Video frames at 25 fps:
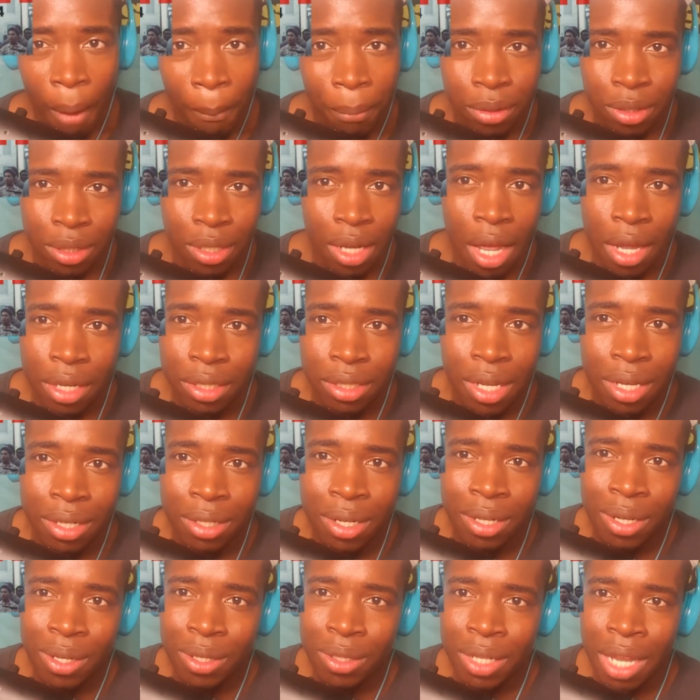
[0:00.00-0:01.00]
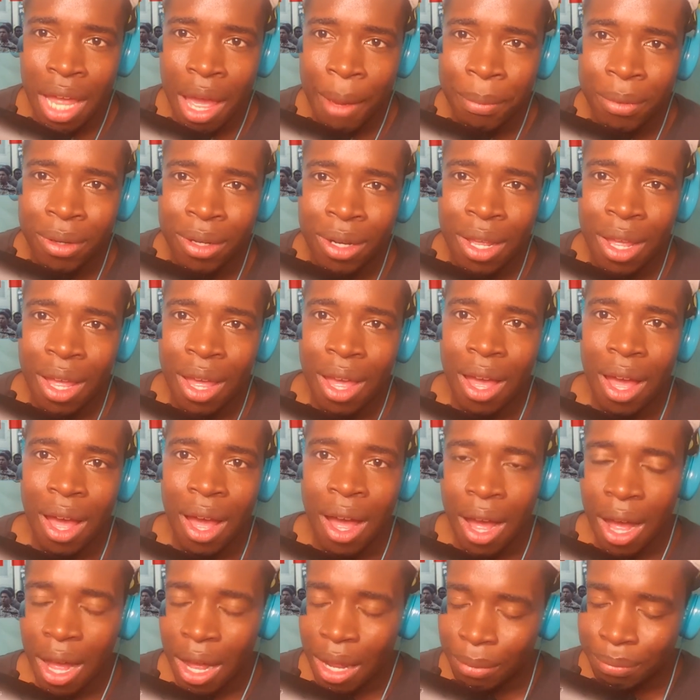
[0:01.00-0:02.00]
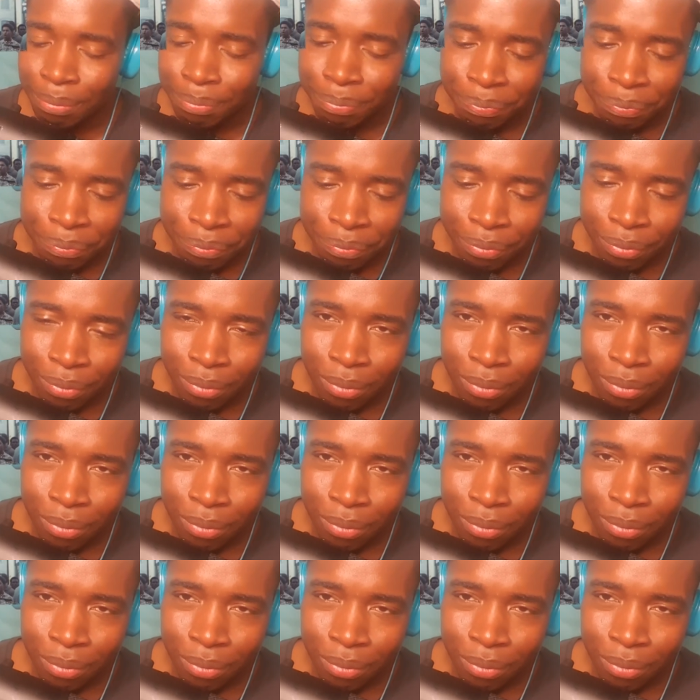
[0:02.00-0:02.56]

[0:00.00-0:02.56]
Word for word: Besides that, nothing else happened. Um,